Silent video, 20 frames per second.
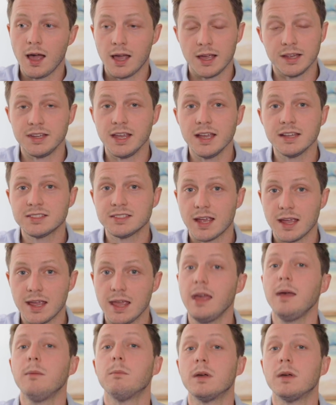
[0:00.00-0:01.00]
Yes, I
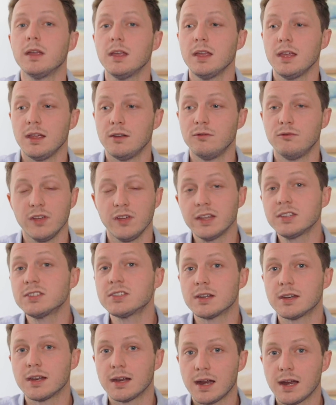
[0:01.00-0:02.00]
am
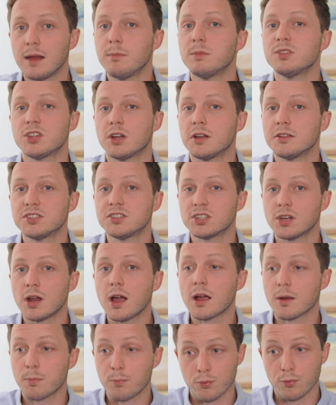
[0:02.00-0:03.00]
invested in Amazon
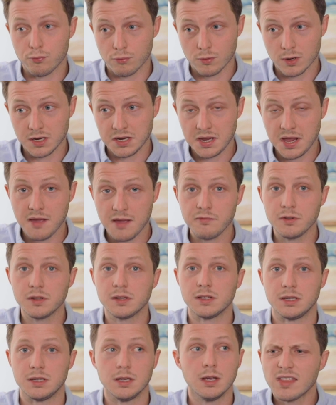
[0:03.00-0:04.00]
stock pretty
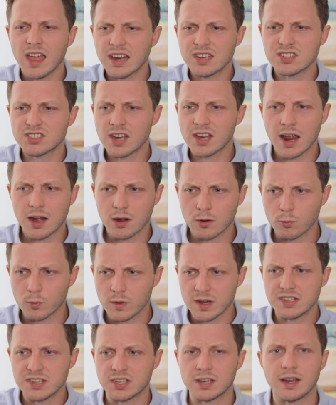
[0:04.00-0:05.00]
heavily. That is not a
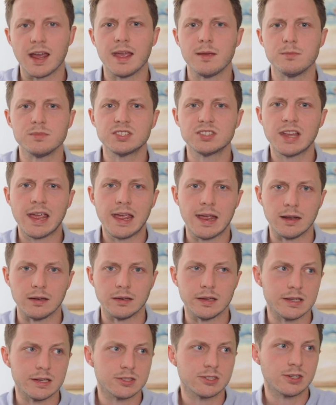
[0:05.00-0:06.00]
reason I am saying
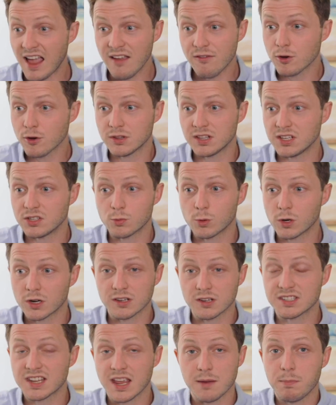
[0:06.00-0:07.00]
this. I've heard these
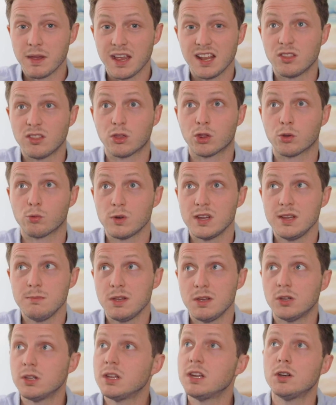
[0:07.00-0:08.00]
workers get paid $3
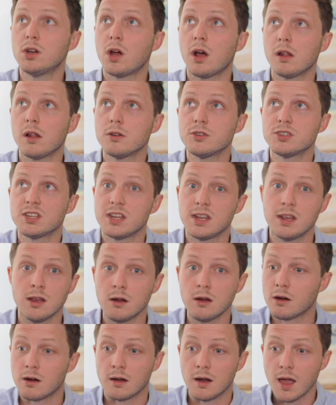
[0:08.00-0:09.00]
million a
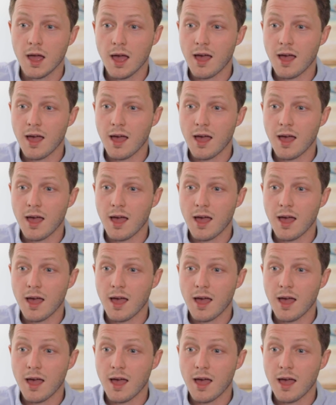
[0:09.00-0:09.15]
year.